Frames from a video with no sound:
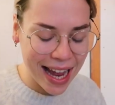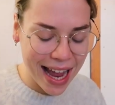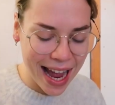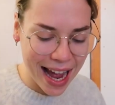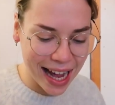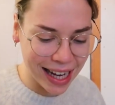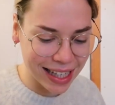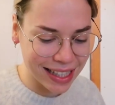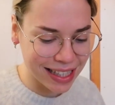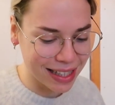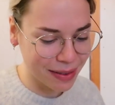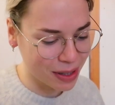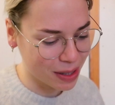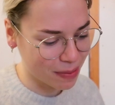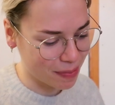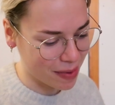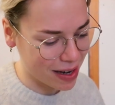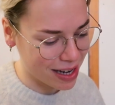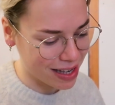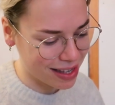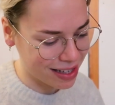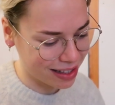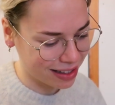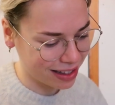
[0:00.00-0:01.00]
and it was
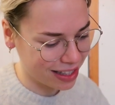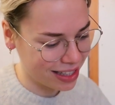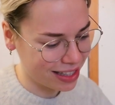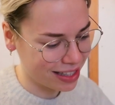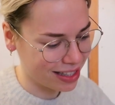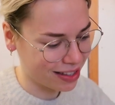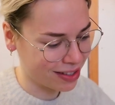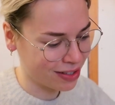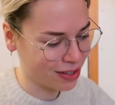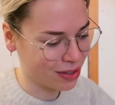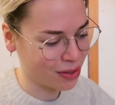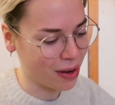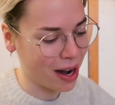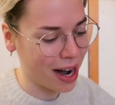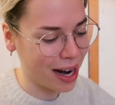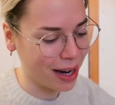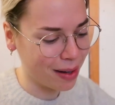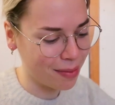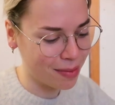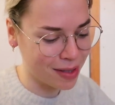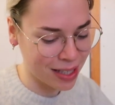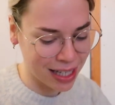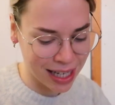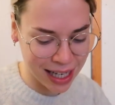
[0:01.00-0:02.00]
basically
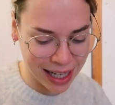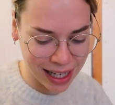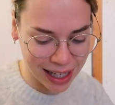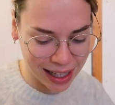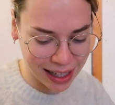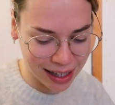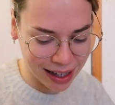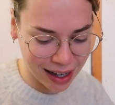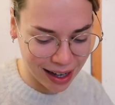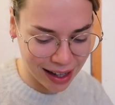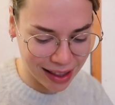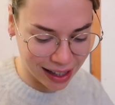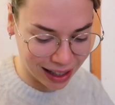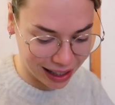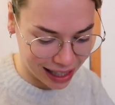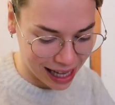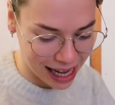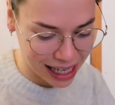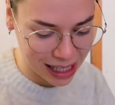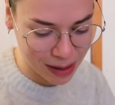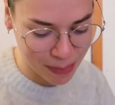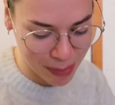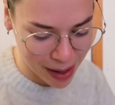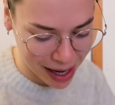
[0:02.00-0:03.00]
described in the
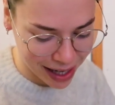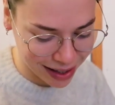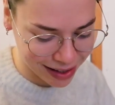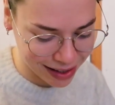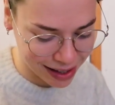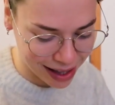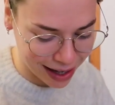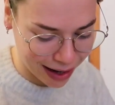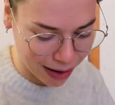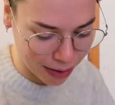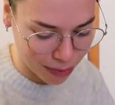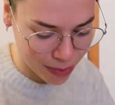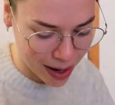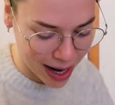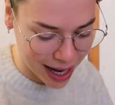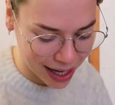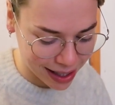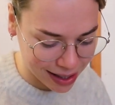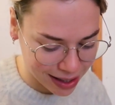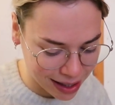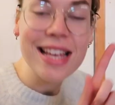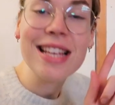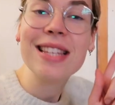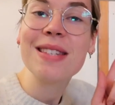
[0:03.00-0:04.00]
last page that I
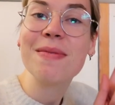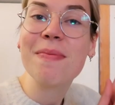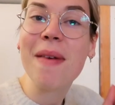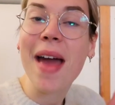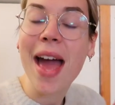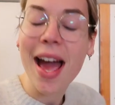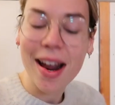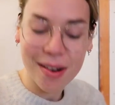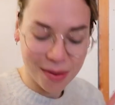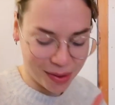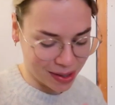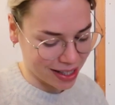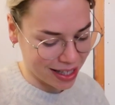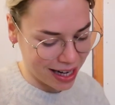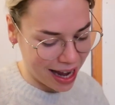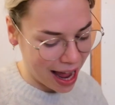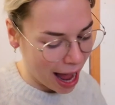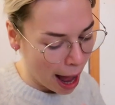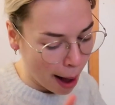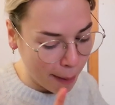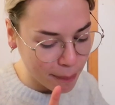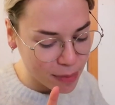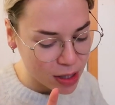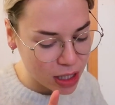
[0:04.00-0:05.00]
read. This man was an
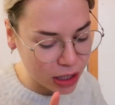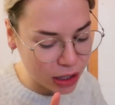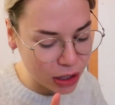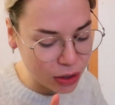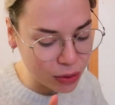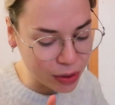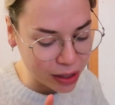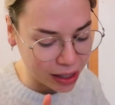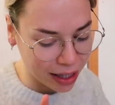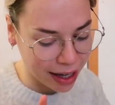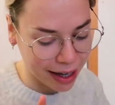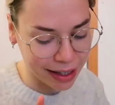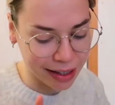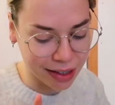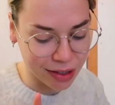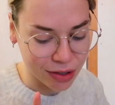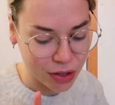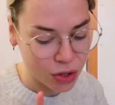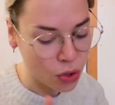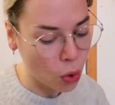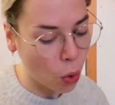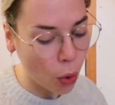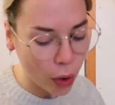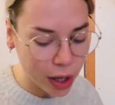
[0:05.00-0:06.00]
absolute liar,
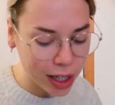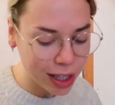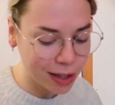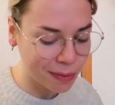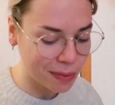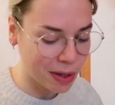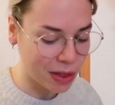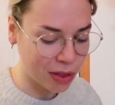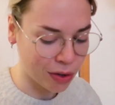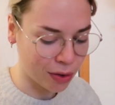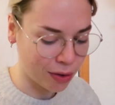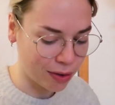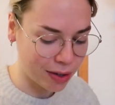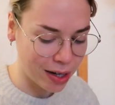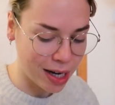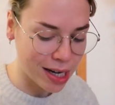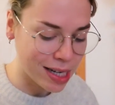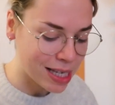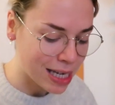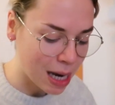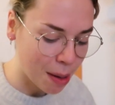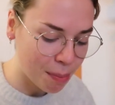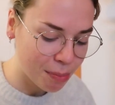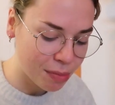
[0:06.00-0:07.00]
toying with her,
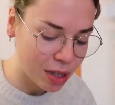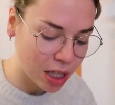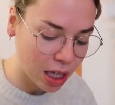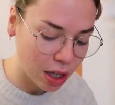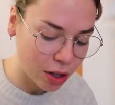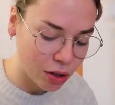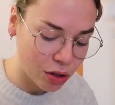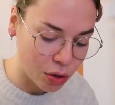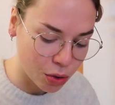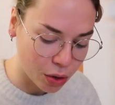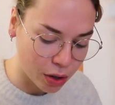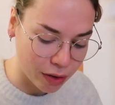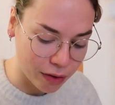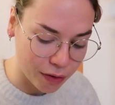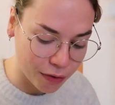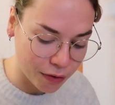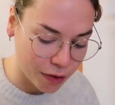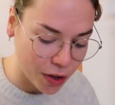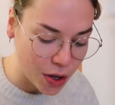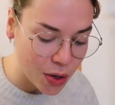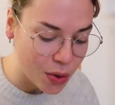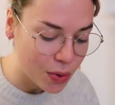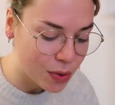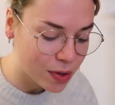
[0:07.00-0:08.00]
attempting to
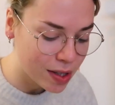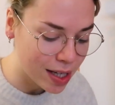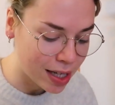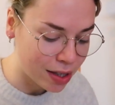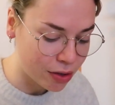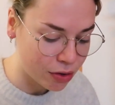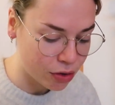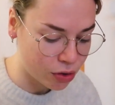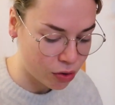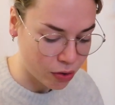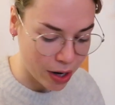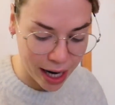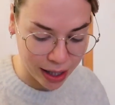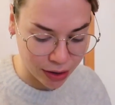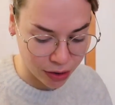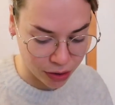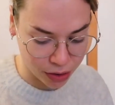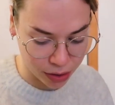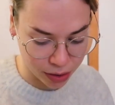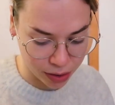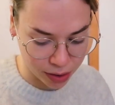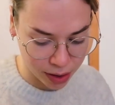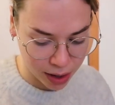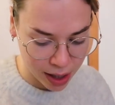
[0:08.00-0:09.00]
confuse and distract
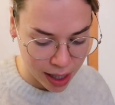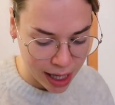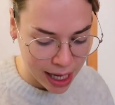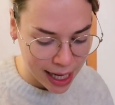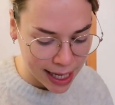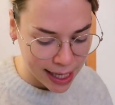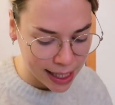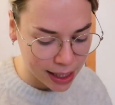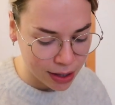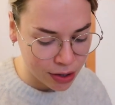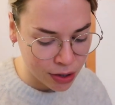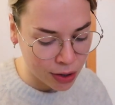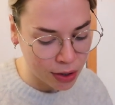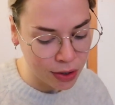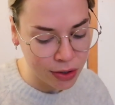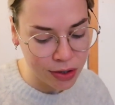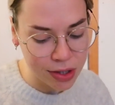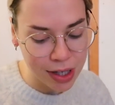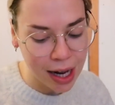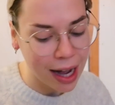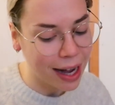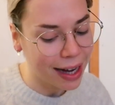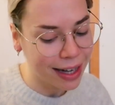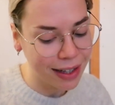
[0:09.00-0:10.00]
her. He
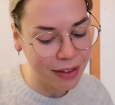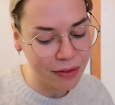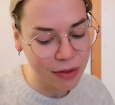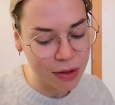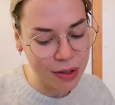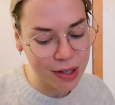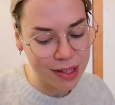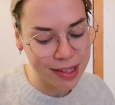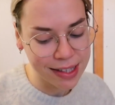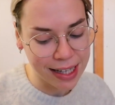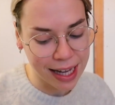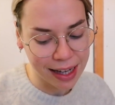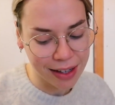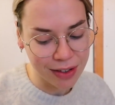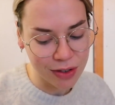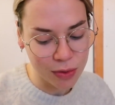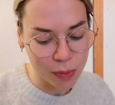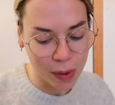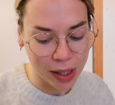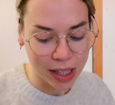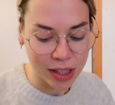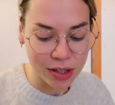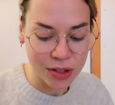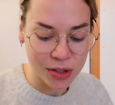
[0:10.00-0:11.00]
turned kind for a
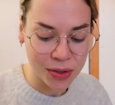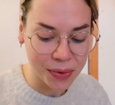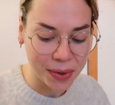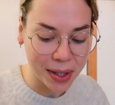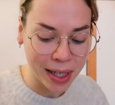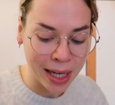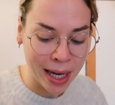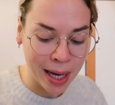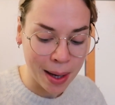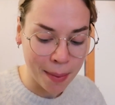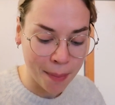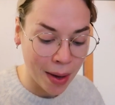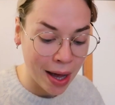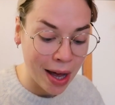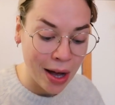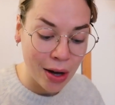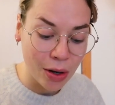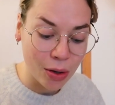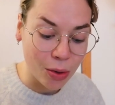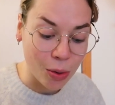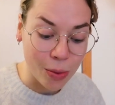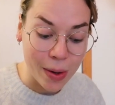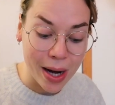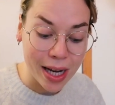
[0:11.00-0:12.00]
second when it suited him,
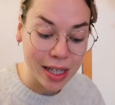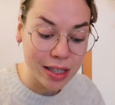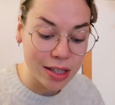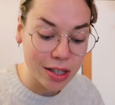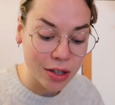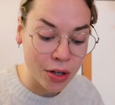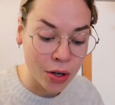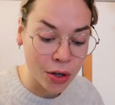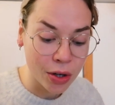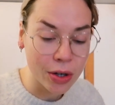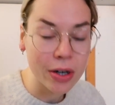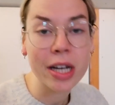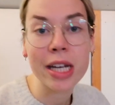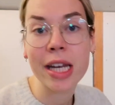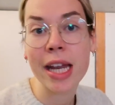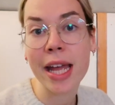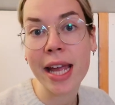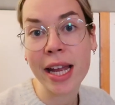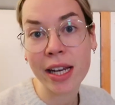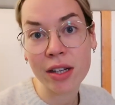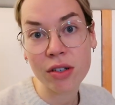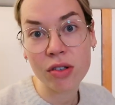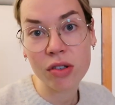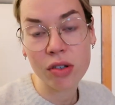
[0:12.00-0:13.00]
granted her an
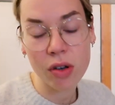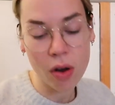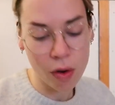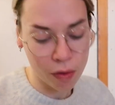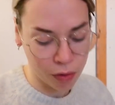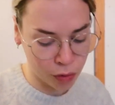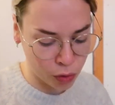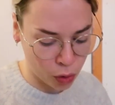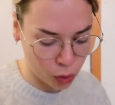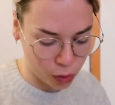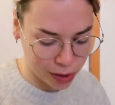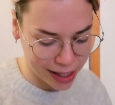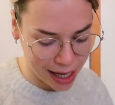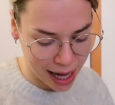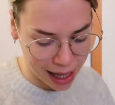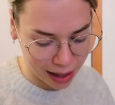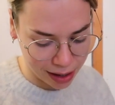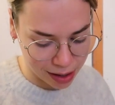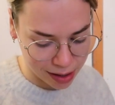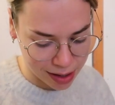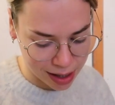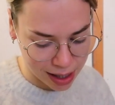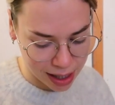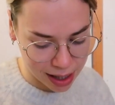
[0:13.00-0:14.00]
inch of
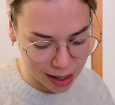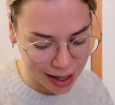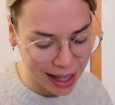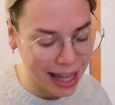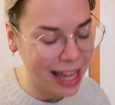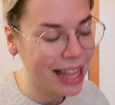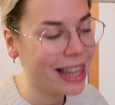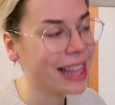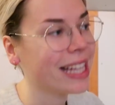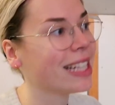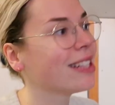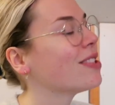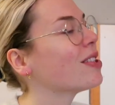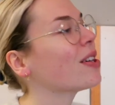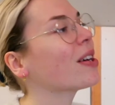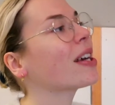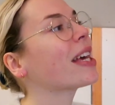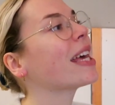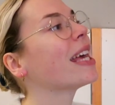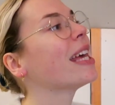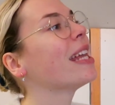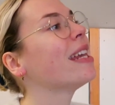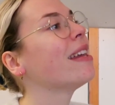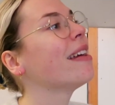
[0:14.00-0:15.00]
cordiality, then
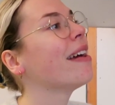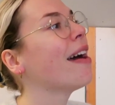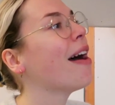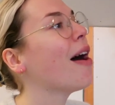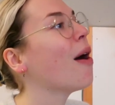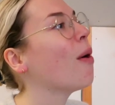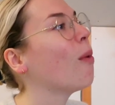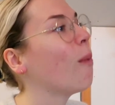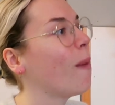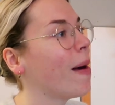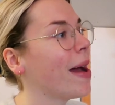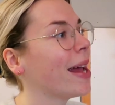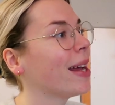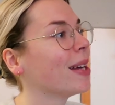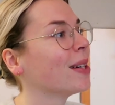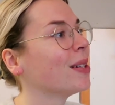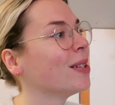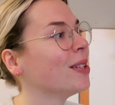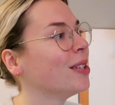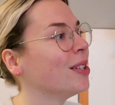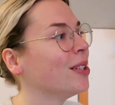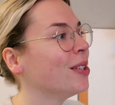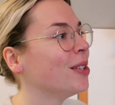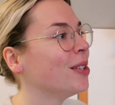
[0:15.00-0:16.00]
took it away.